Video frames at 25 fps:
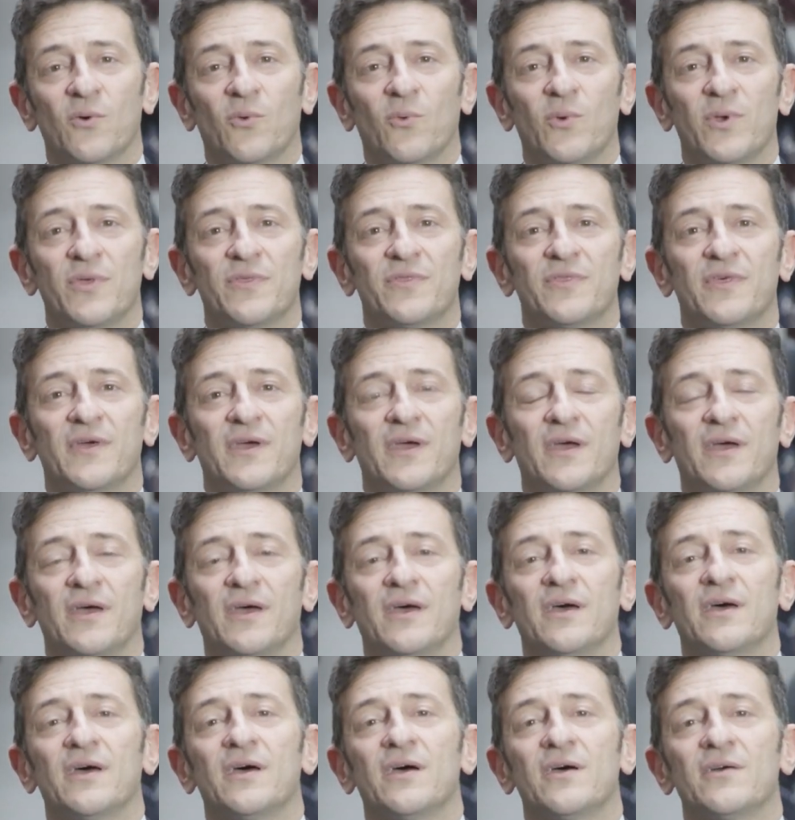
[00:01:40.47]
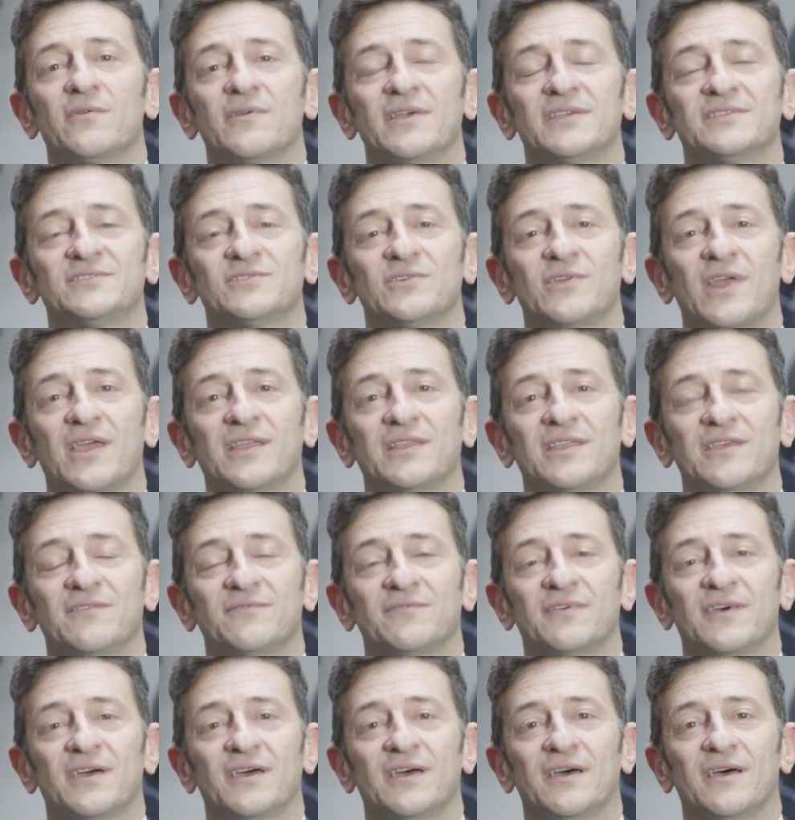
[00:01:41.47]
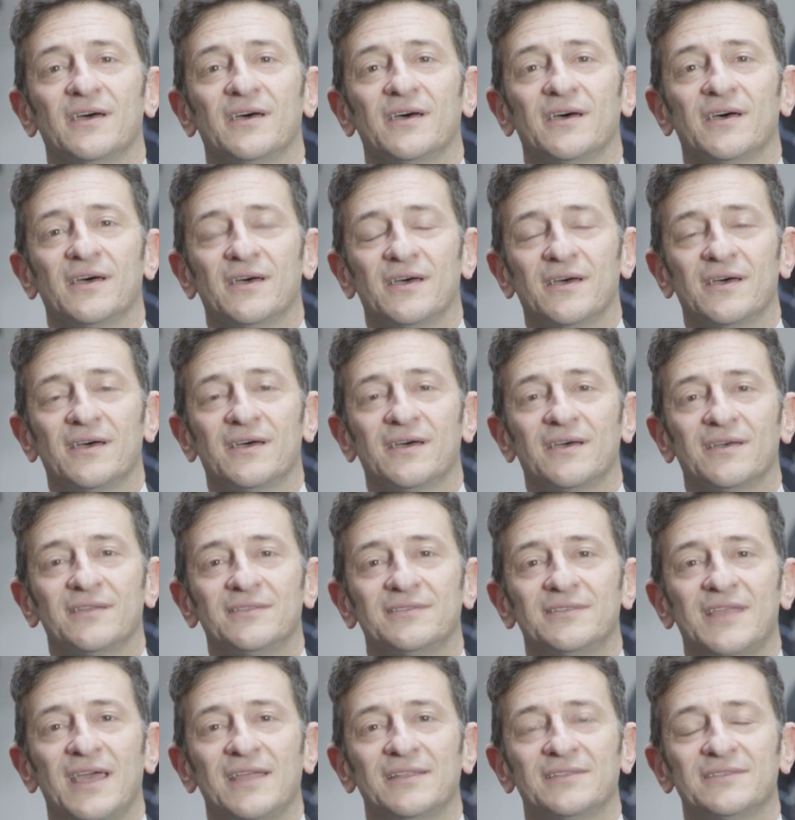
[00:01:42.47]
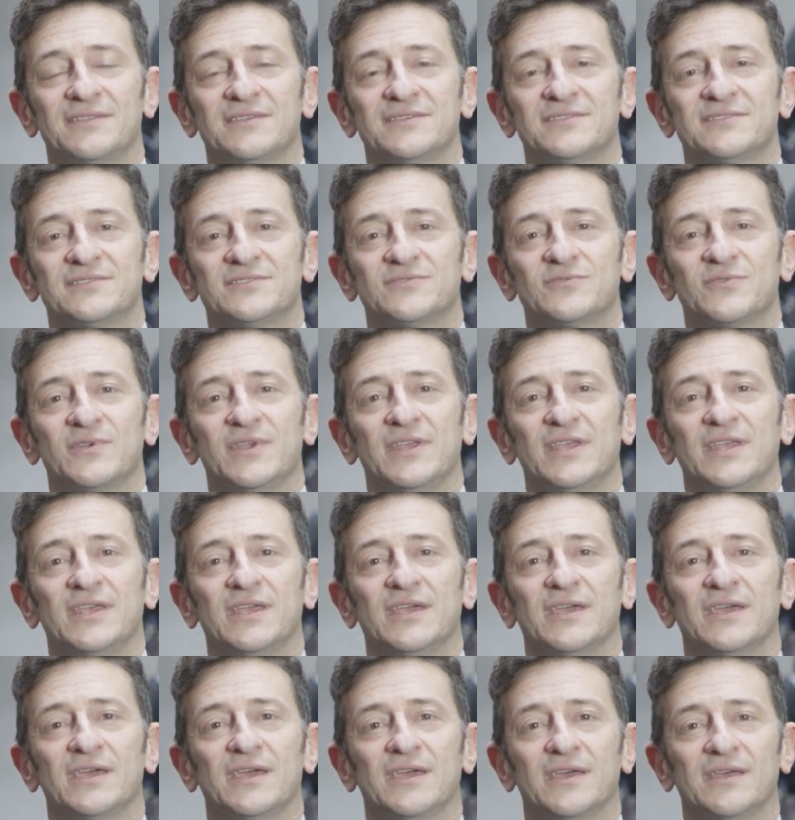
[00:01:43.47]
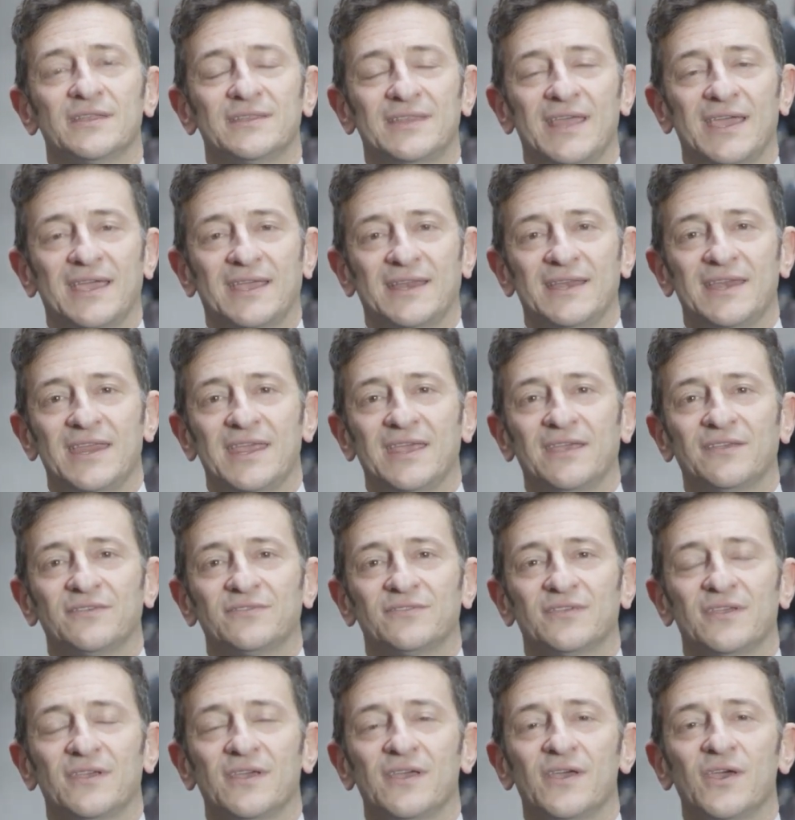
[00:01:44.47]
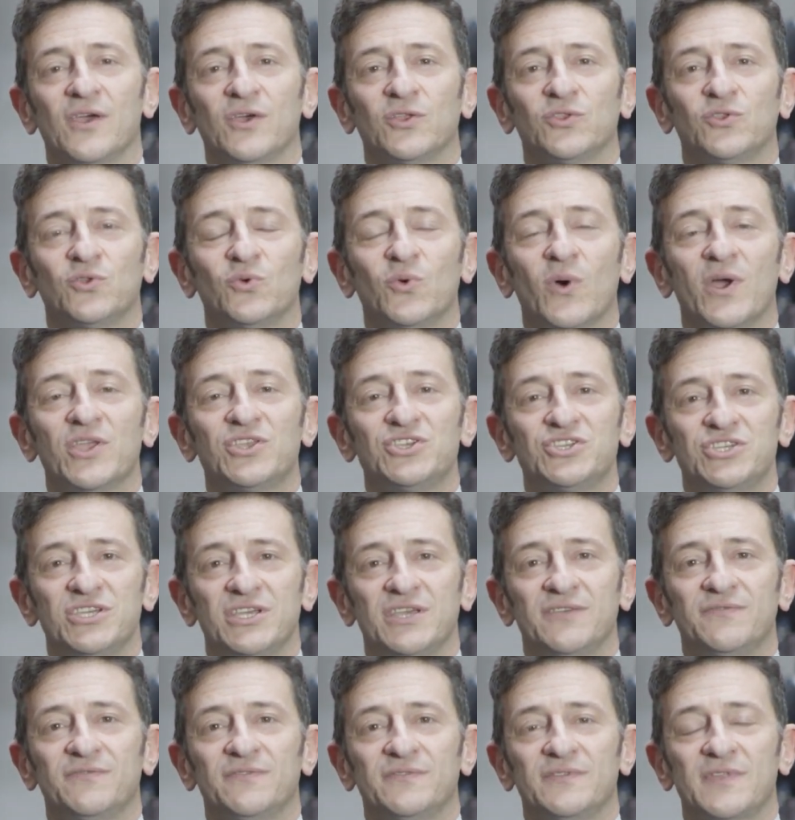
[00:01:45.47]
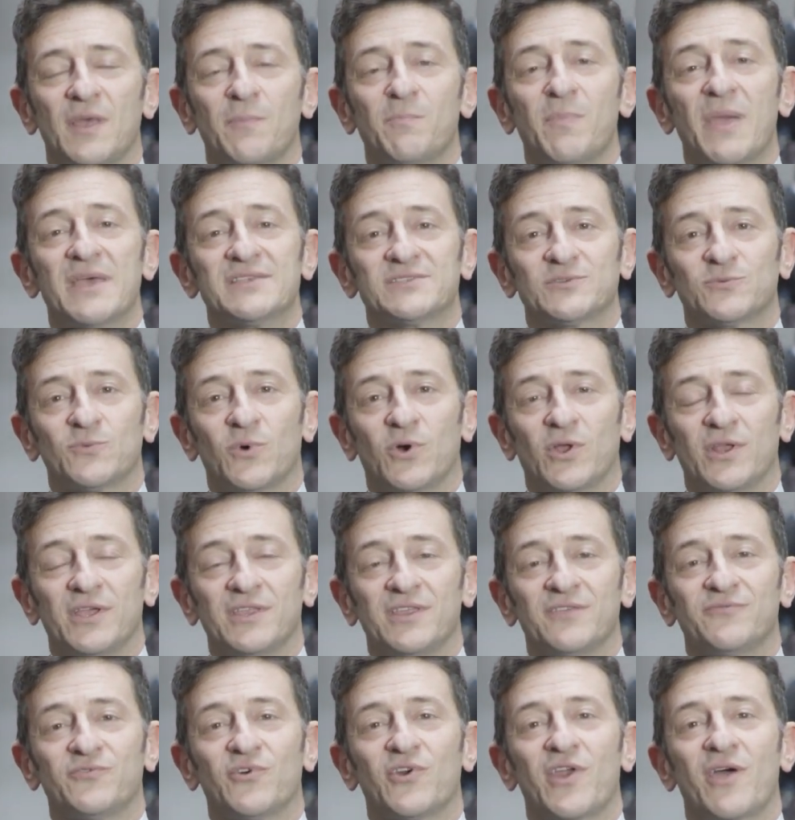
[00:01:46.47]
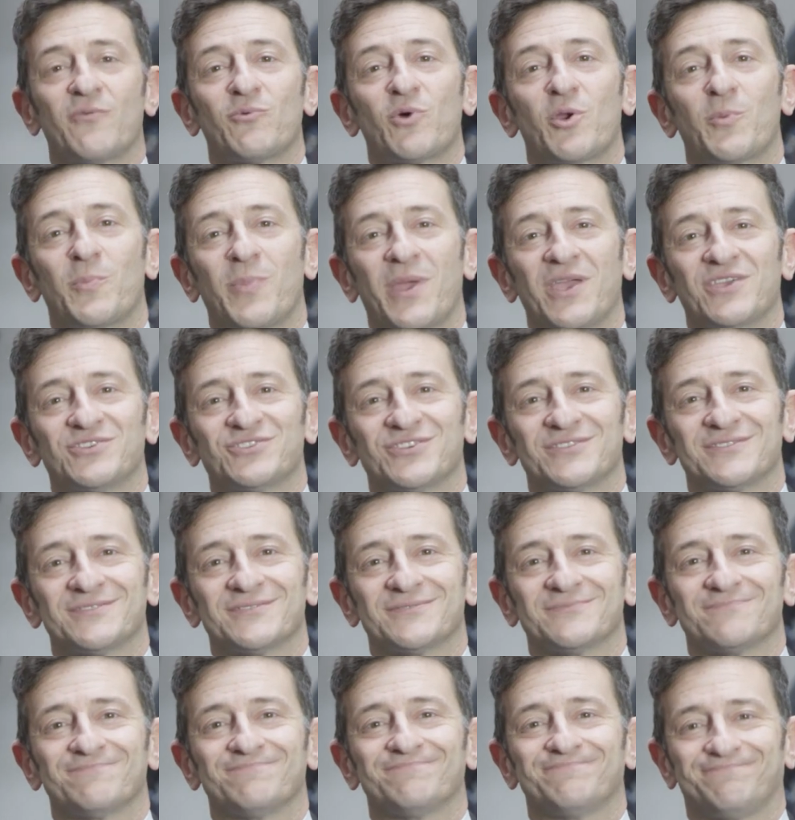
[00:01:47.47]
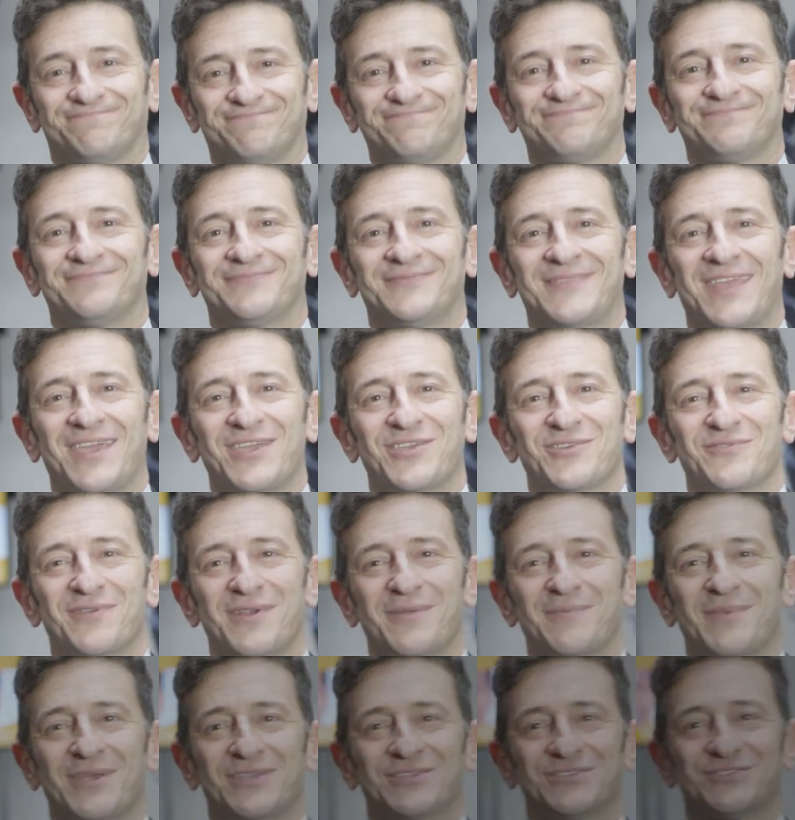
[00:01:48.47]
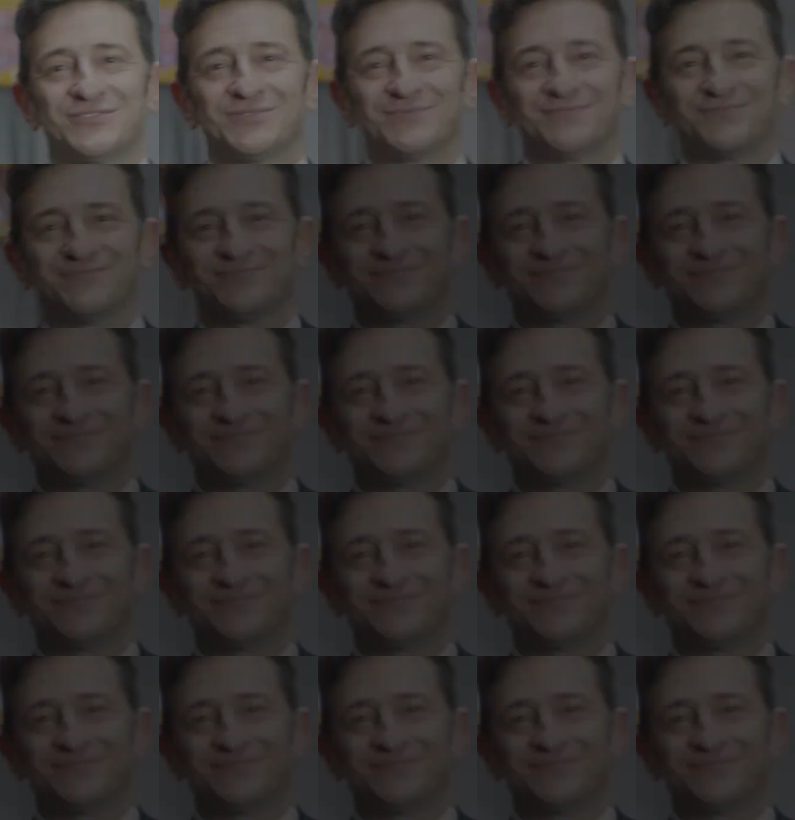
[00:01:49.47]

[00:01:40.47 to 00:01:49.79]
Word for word: with the uh, restorative uh, uh, dentistry uh, techniques to achieve the best quality for our patients. Thank you very much.